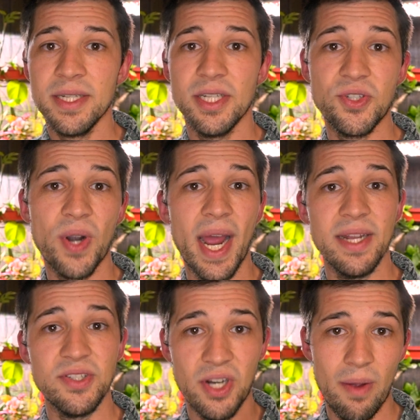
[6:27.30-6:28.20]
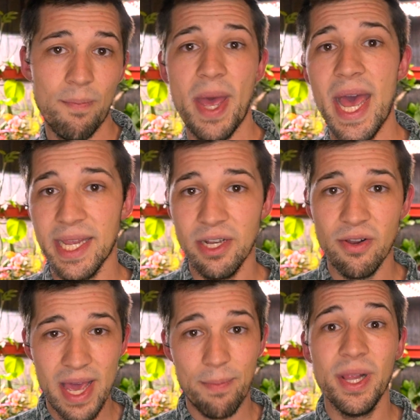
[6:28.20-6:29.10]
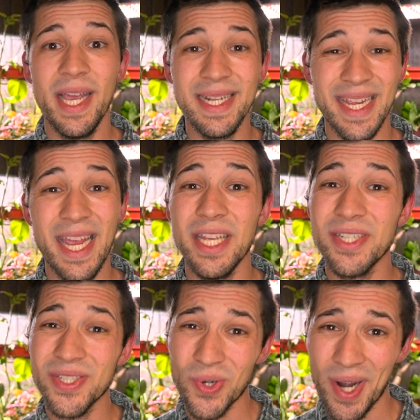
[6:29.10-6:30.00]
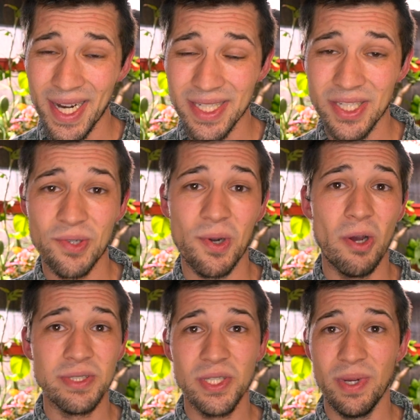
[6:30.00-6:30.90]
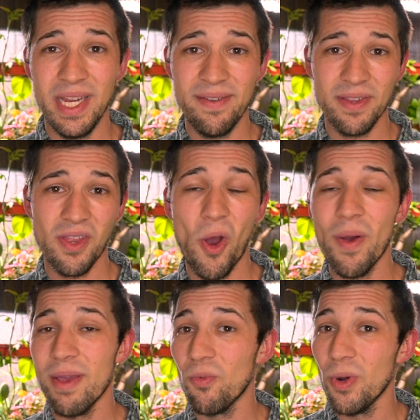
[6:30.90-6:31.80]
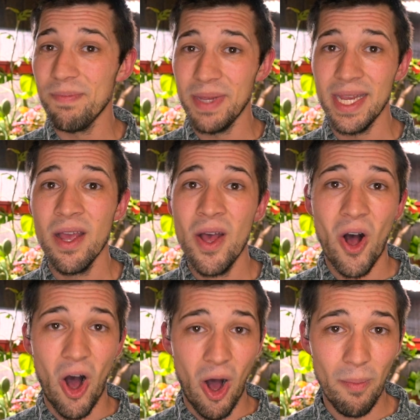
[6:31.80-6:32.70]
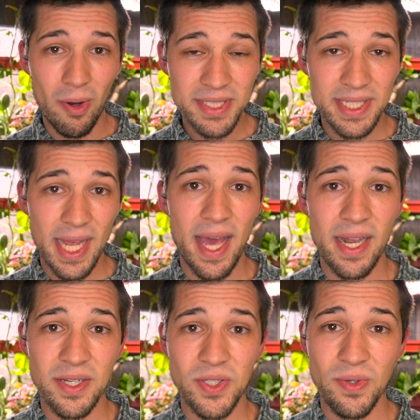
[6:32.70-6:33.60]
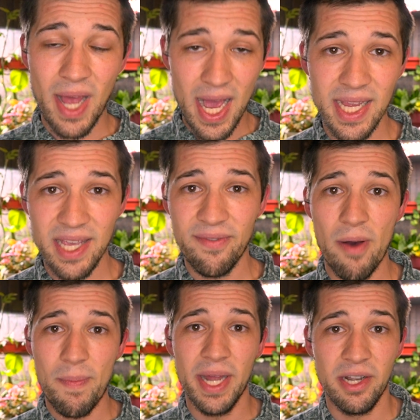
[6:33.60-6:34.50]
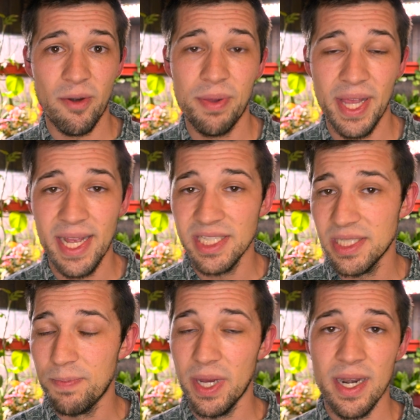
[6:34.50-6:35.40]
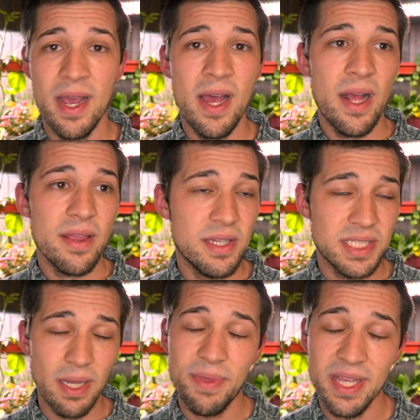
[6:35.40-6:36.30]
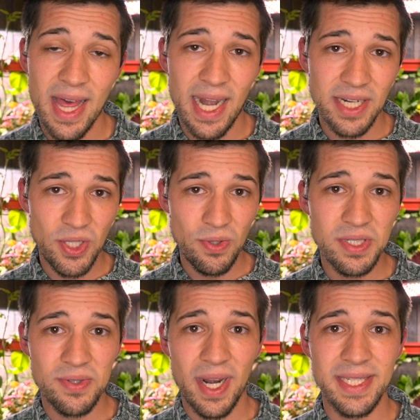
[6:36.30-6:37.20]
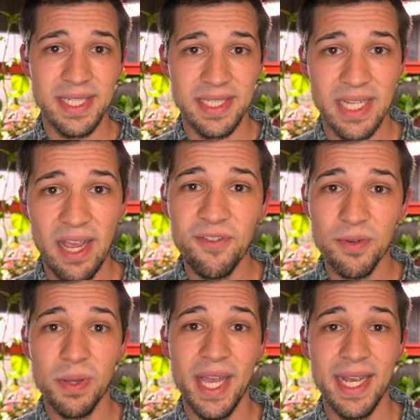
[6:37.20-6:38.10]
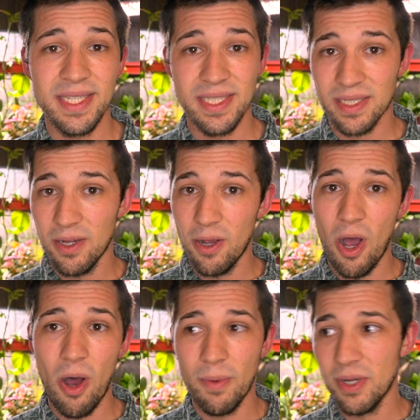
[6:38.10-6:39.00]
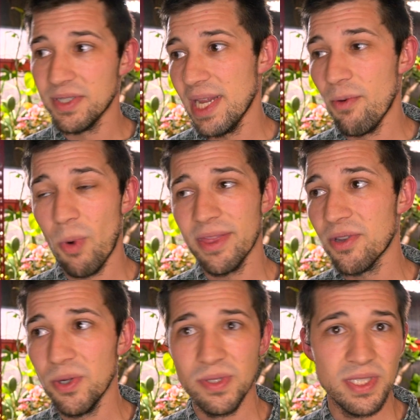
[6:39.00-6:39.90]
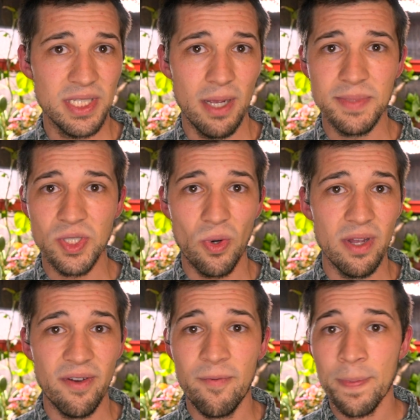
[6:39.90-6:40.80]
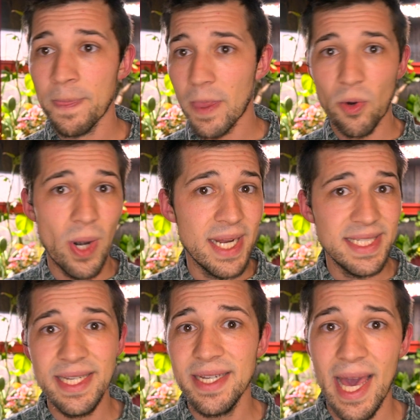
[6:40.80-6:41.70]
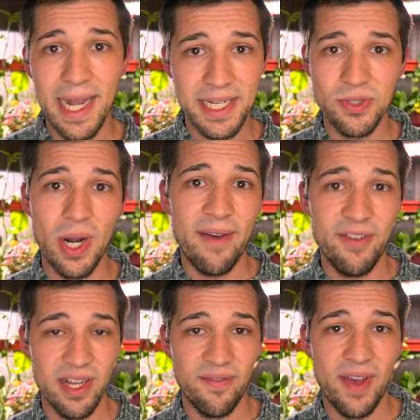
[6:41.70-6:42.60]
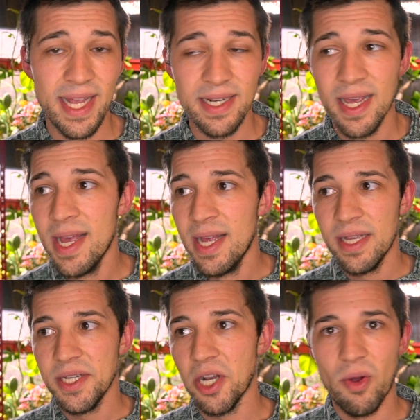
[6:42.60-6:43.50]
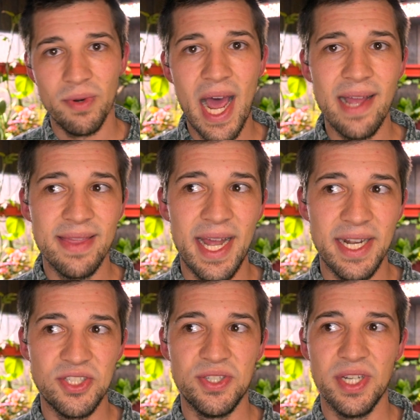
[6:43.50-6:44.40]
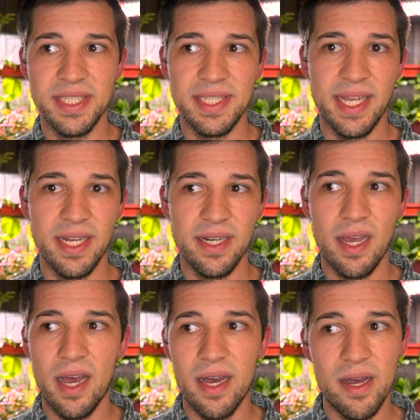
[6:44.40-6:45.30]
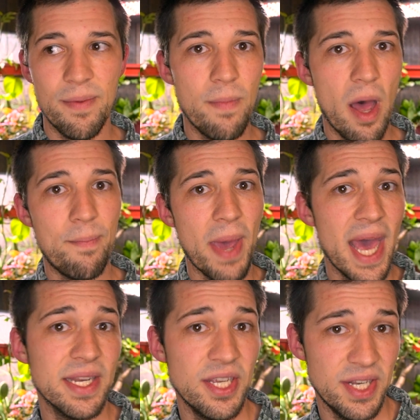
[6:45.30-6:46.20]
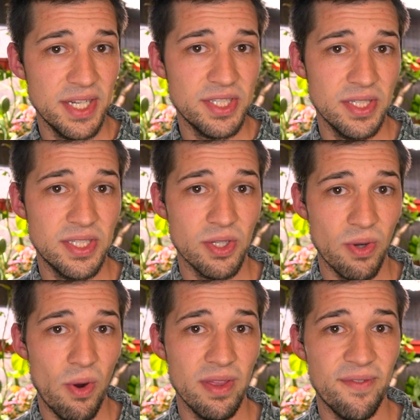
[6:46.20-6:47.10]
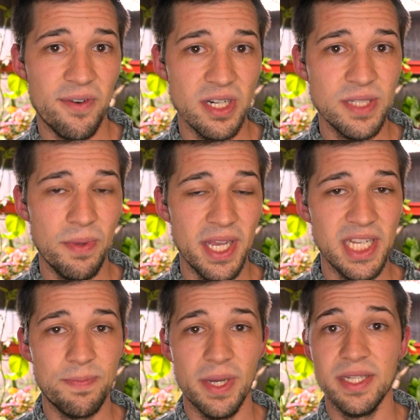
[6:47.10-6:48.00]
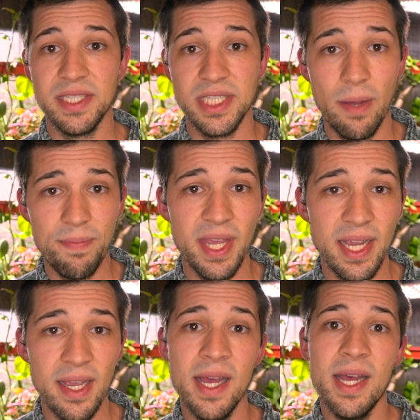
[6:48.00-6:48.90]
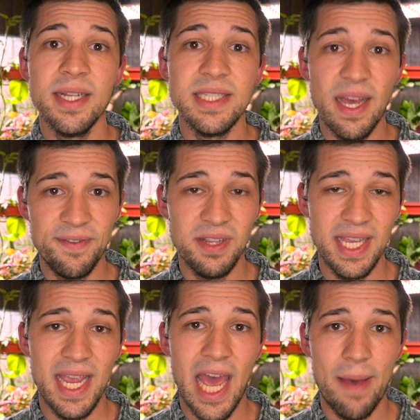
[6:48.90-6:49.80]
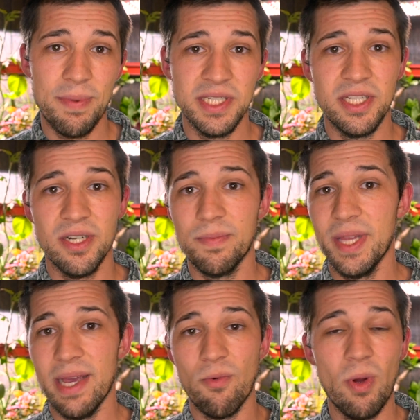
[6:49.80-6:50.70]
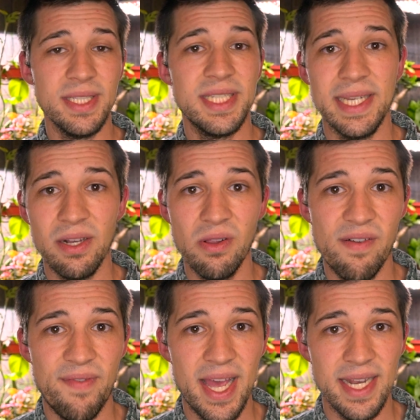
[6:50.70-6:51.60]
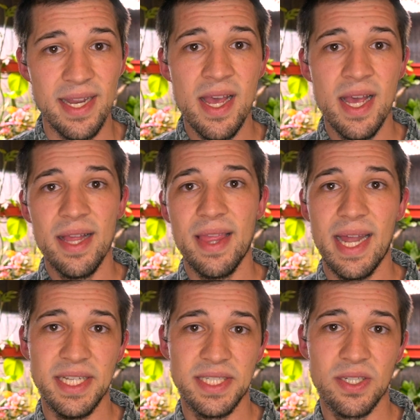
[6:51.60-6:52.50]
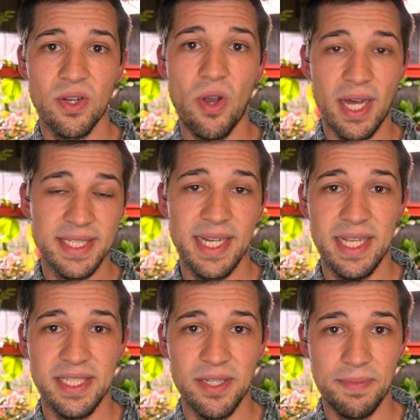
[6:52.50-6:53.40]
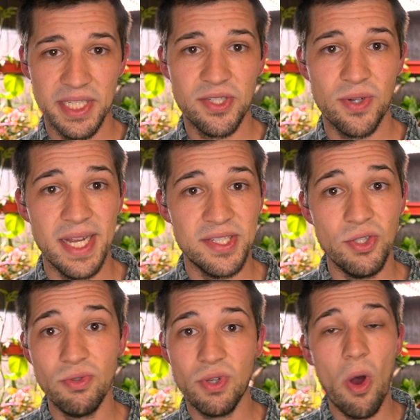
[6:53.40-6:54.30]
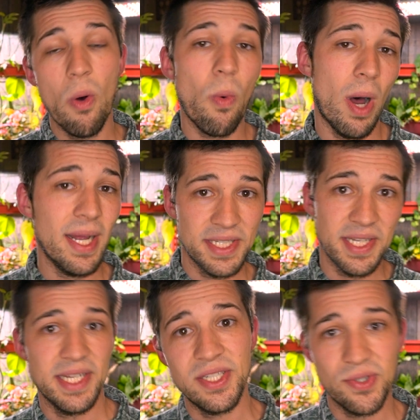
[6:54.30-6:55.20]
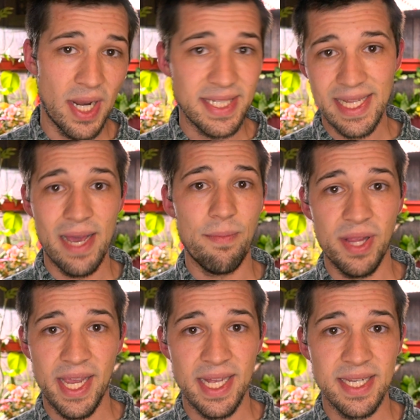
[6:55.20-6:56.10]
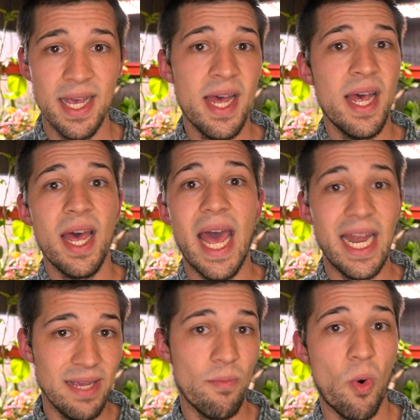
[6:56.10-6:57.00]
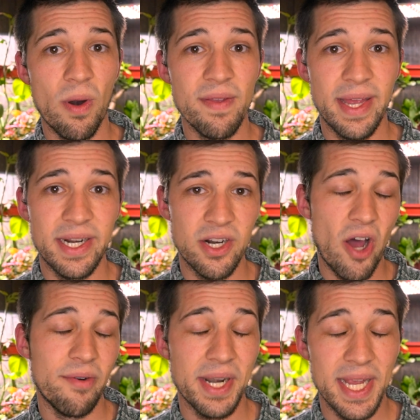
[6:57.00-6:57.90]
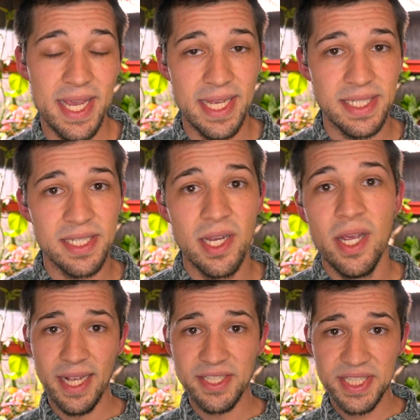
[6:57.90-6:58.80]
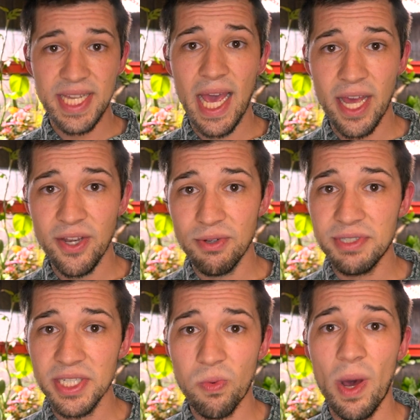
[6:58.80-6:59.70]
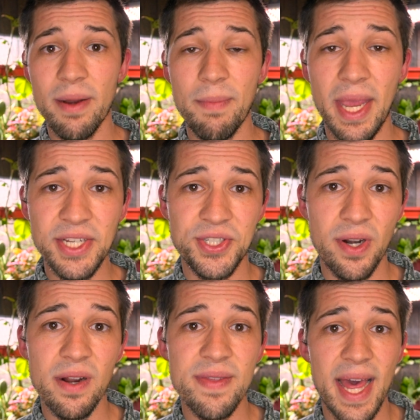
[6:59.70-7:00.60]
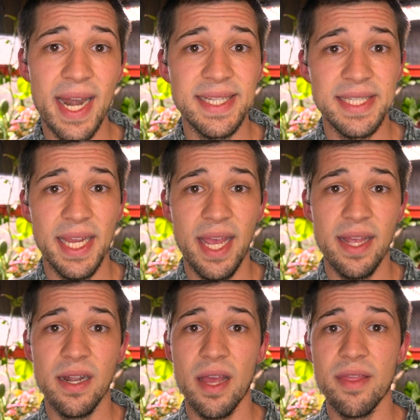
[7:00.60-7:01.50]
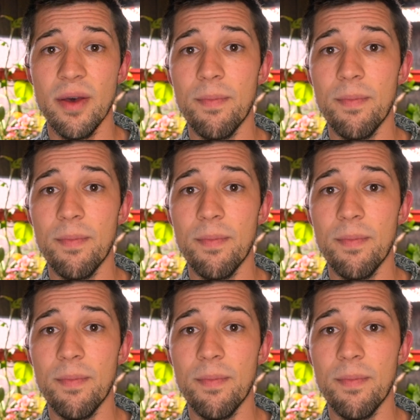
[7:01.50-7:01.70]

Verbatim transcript: to try and jump back. You know, that plant is trying to grow. So even though it would be almost dead, do not give up on your plants. But something that I do stress is if your plant is almost, it went through some sort of crazy catastrophic event, you know, not that it's just in uh, bad conditions to grow in the first place, but something definitely happened to your plant, one single event that is causing it some distress. You don't want to distress that plant any more than it already is. Instead, you just want to make sure that it's in the